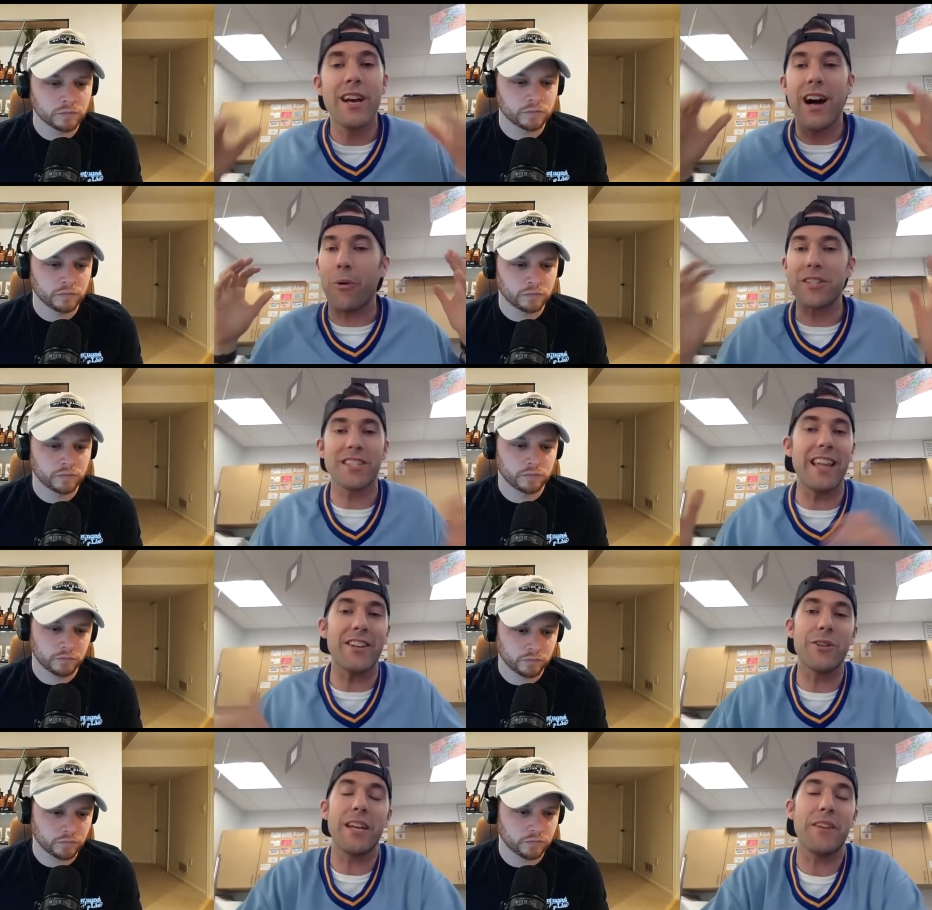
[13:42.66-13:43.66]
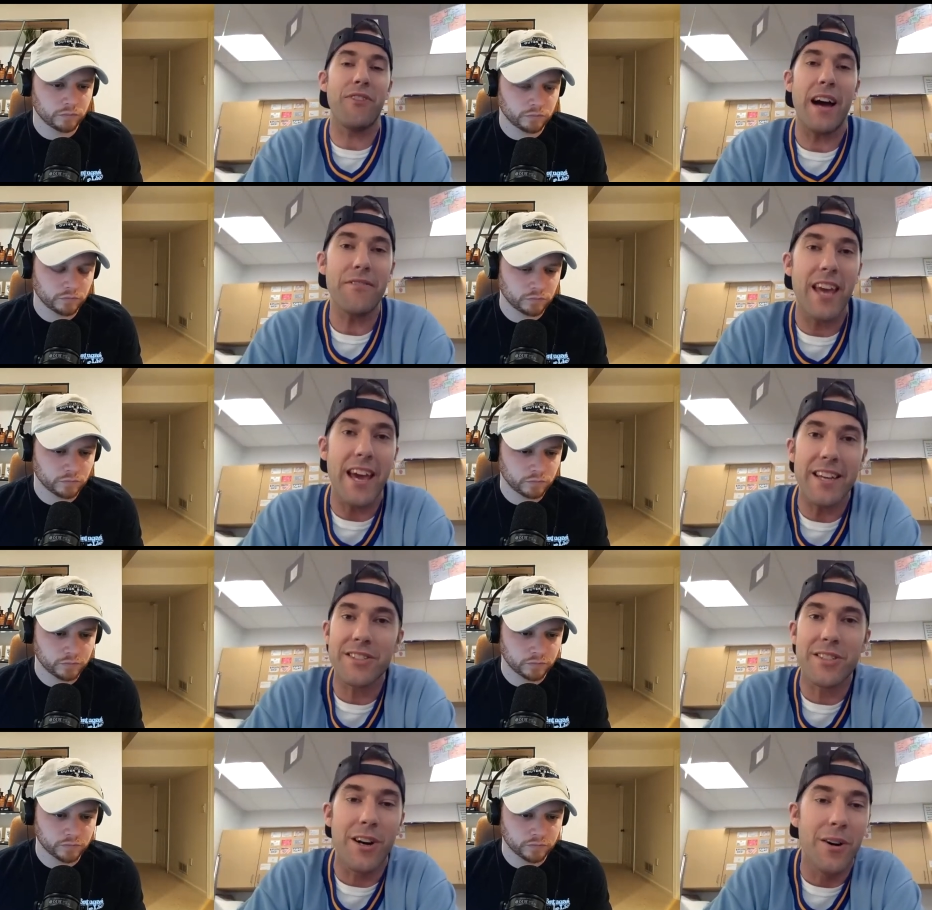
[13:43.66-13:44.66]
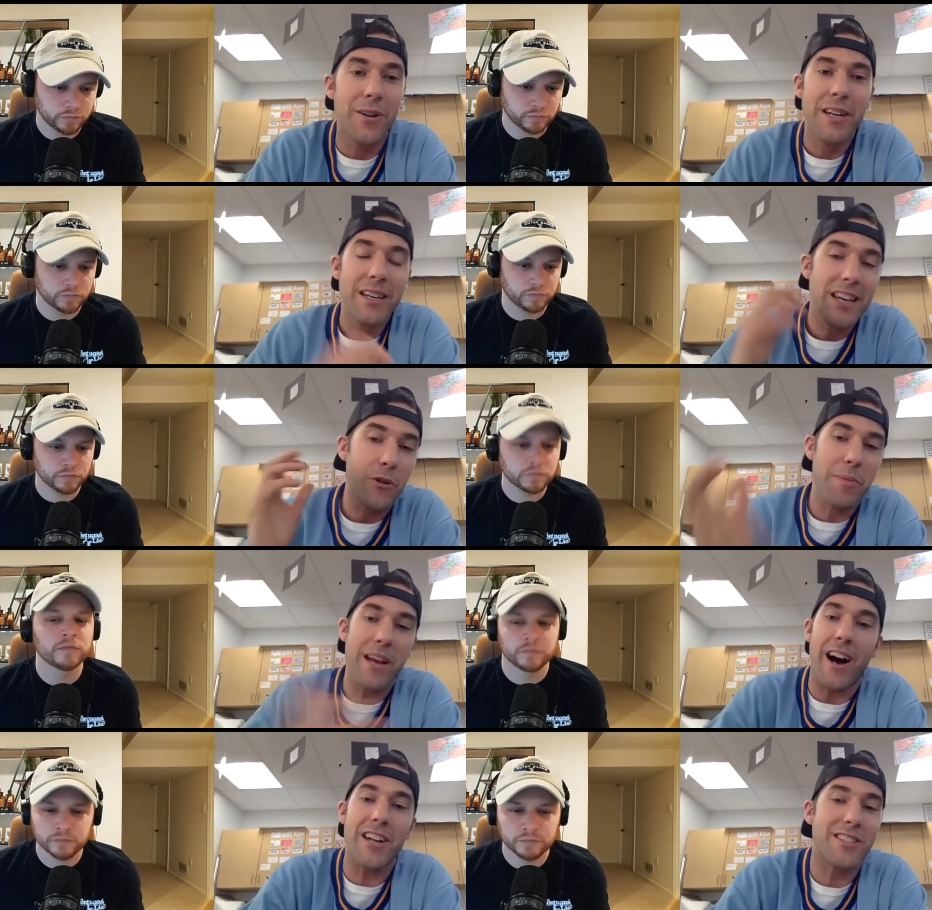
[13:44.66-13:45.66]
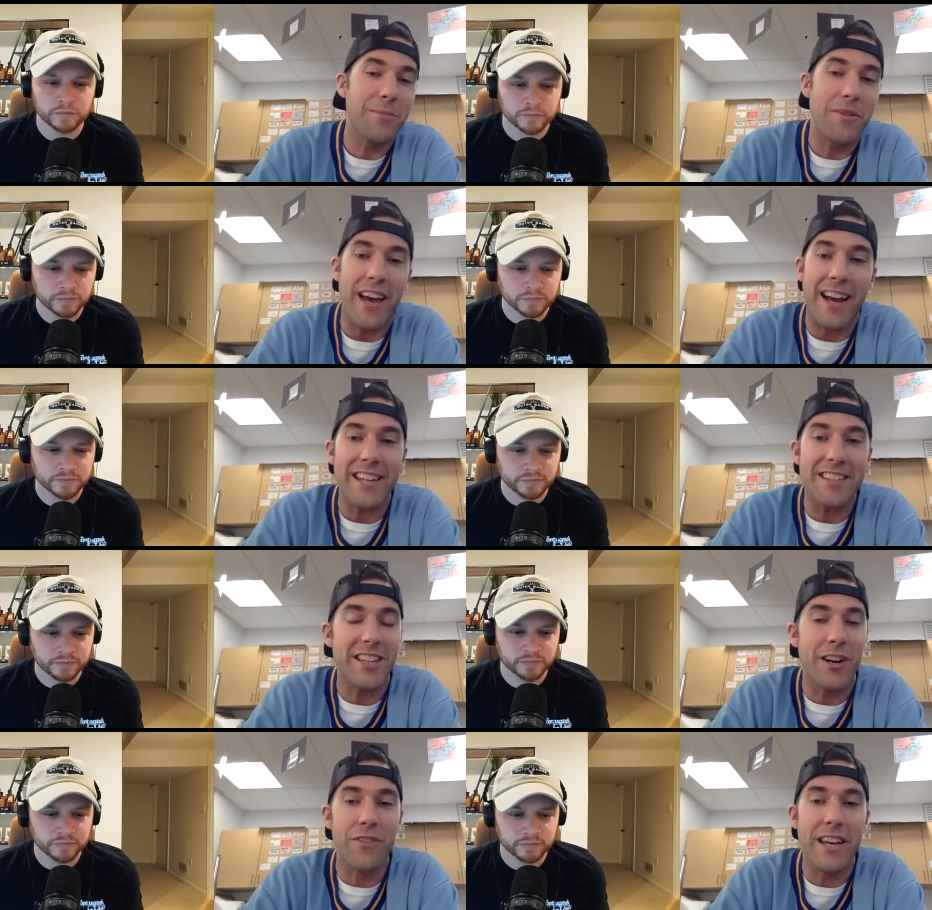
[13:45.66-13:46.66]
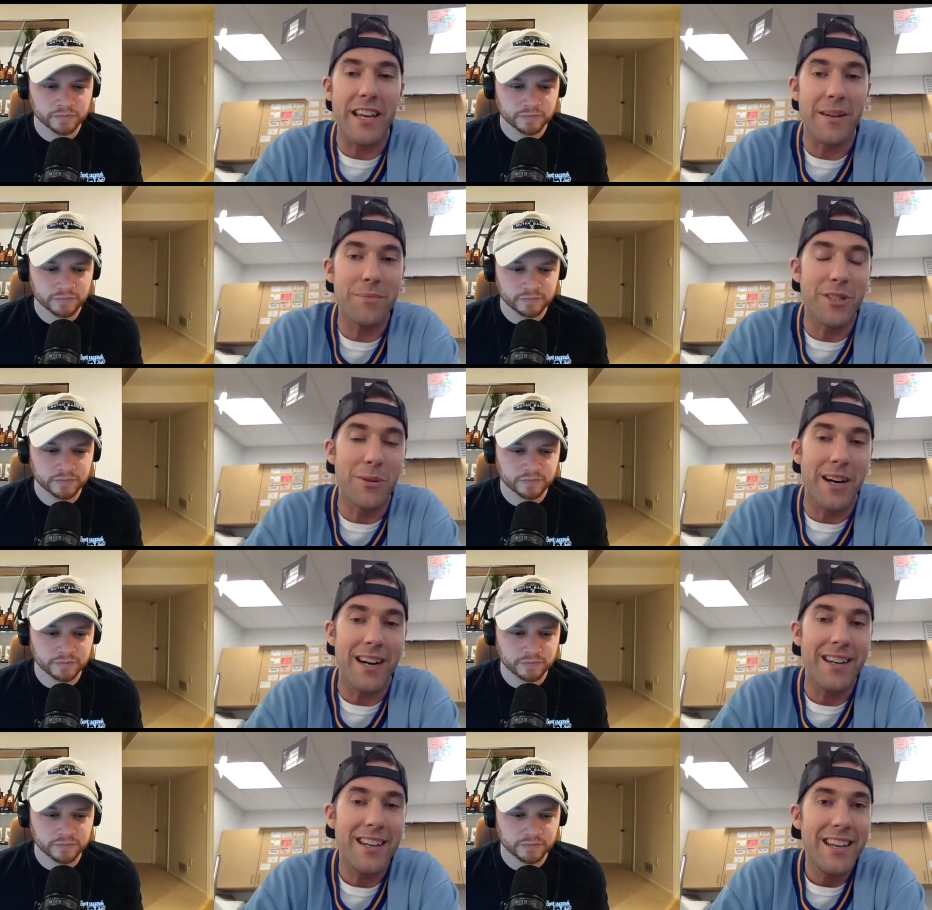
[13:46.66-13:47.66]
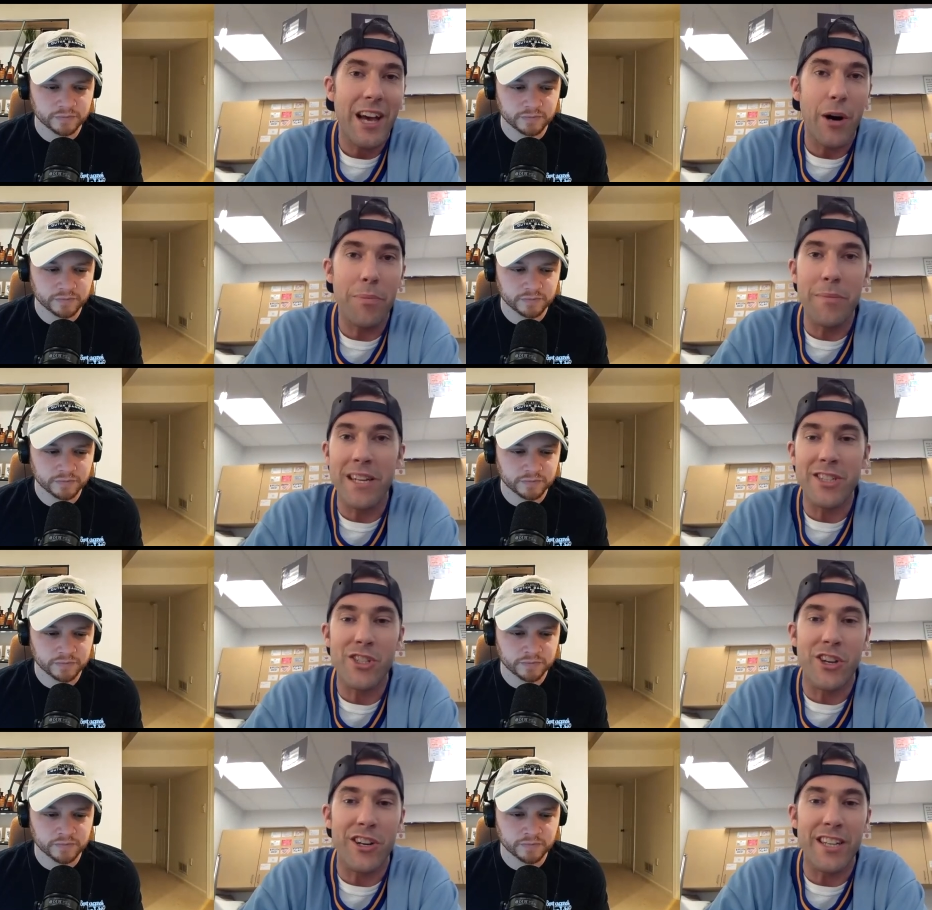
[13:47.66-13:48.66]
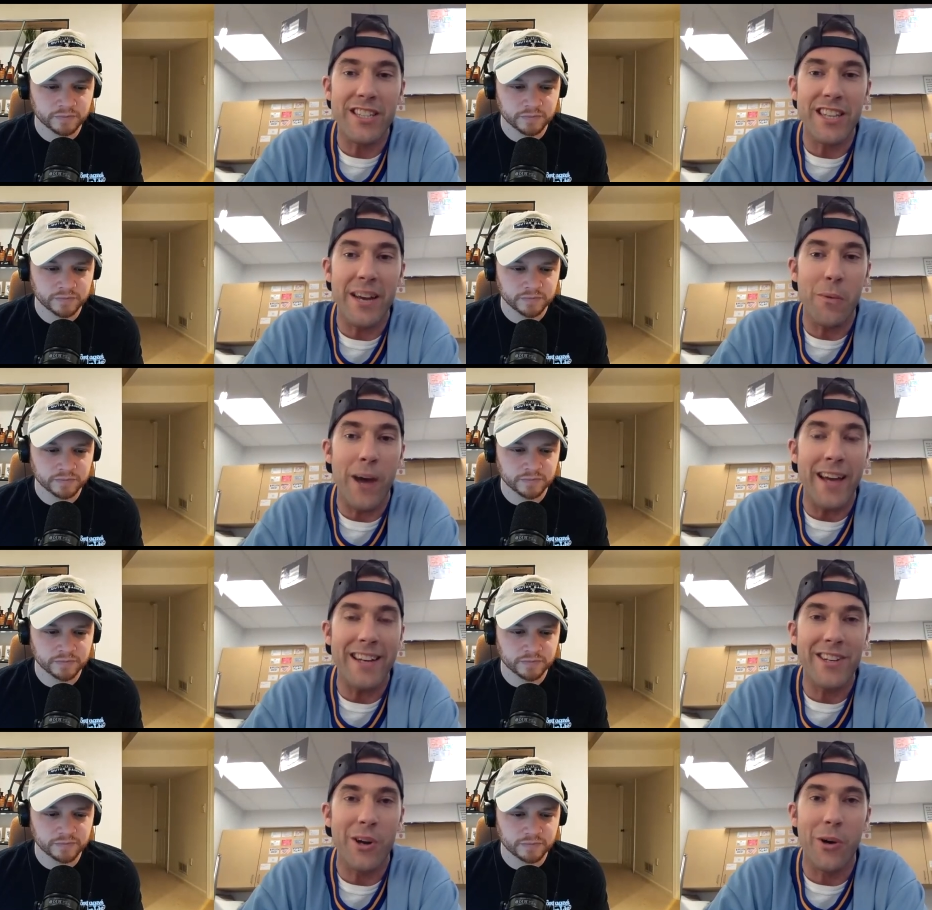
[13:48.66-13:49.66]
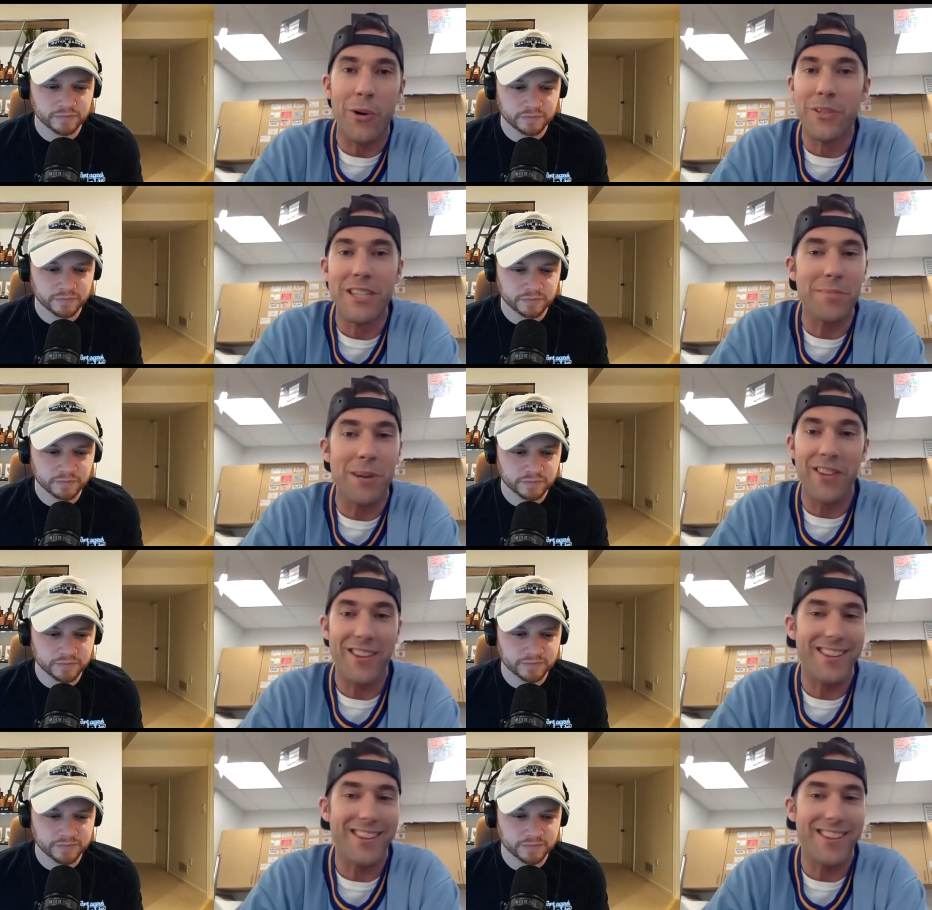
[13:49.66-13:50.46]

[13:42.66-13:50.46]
Speaker 1: I want to see that dude hit 5K. So it would be awesome if that got sent over to him to uh, help him in his journey to get wet and cold this month.